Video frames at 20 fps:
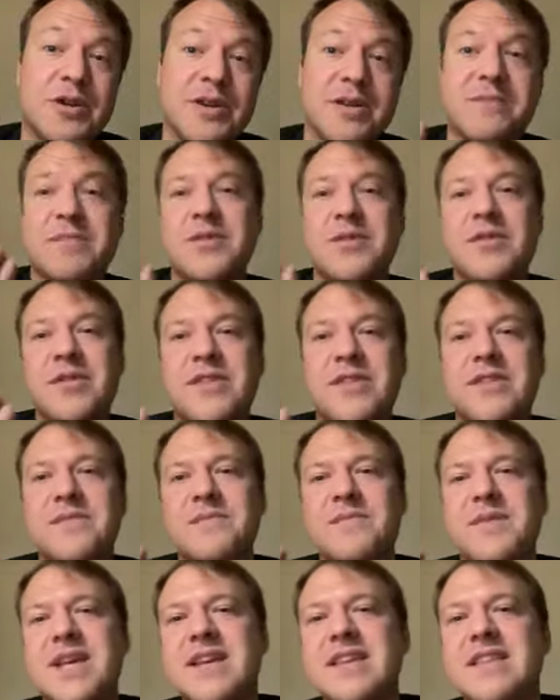in
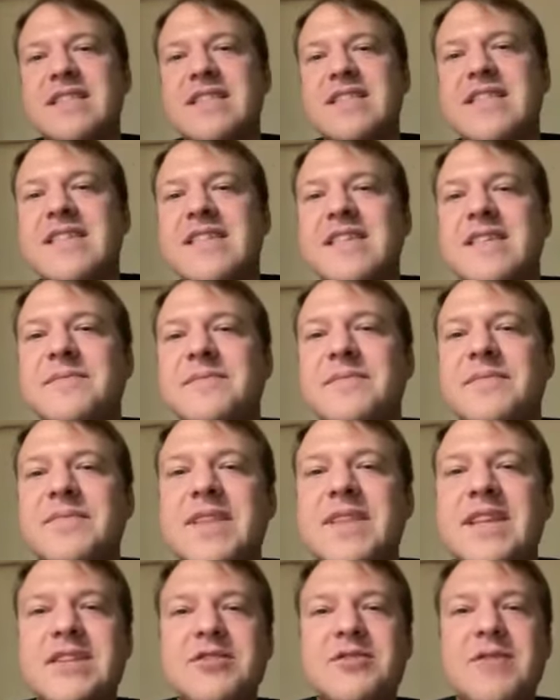Buddhism means
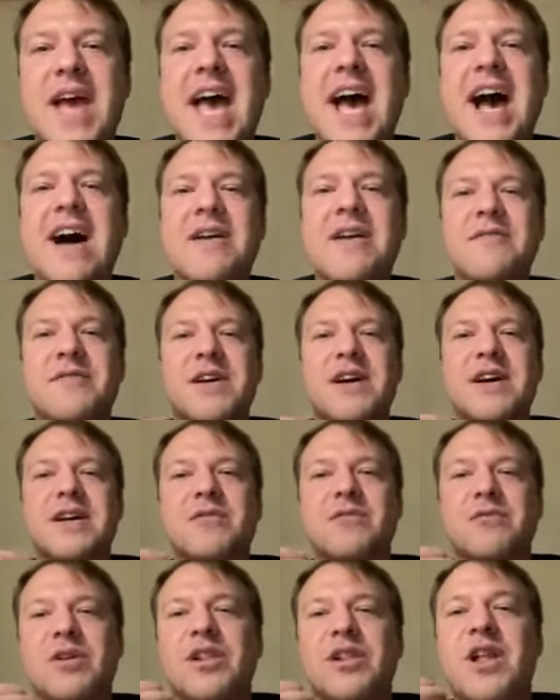to have
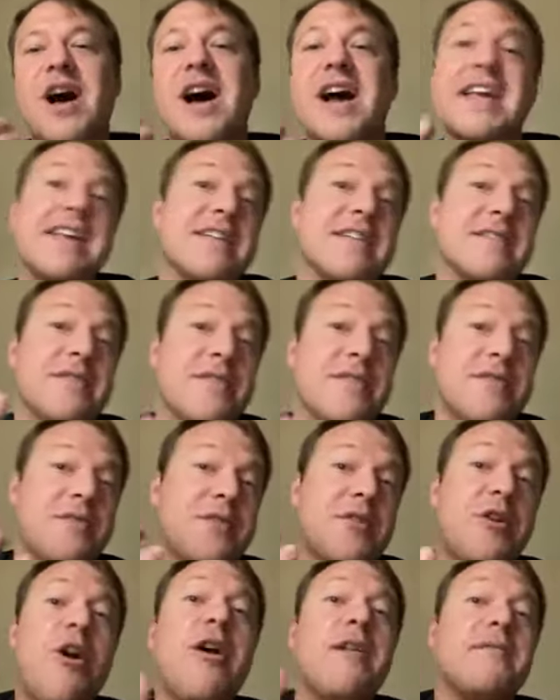reliance or
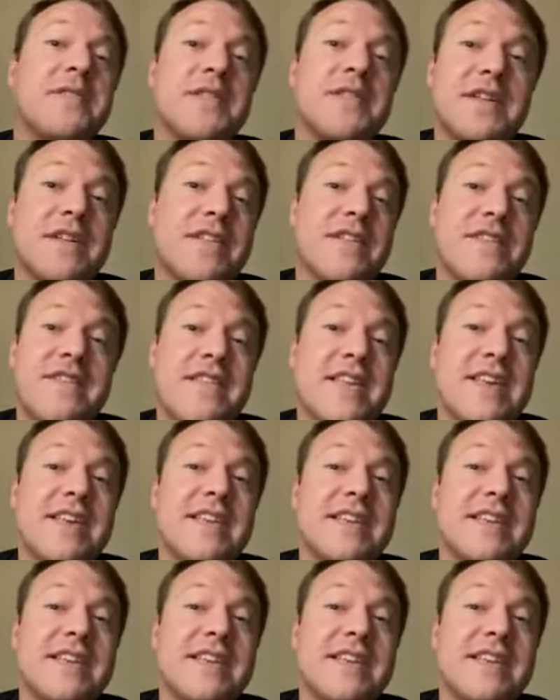confidence in,